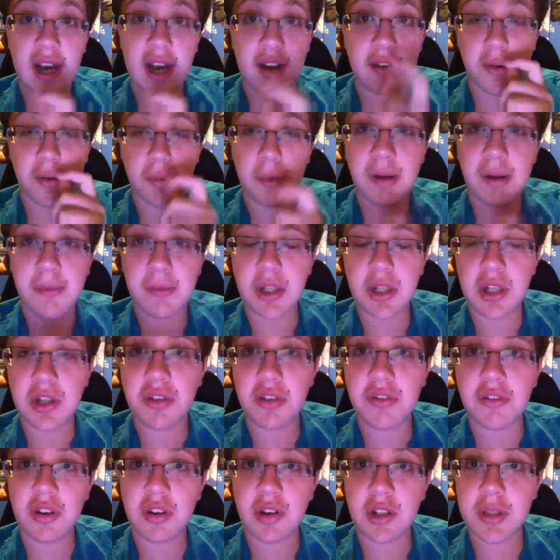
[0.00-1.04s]
I don't know what I'm gonna do
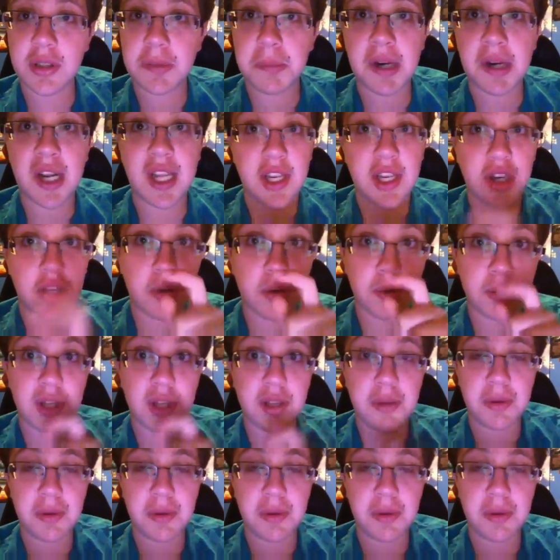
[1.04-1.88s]
first, but I know the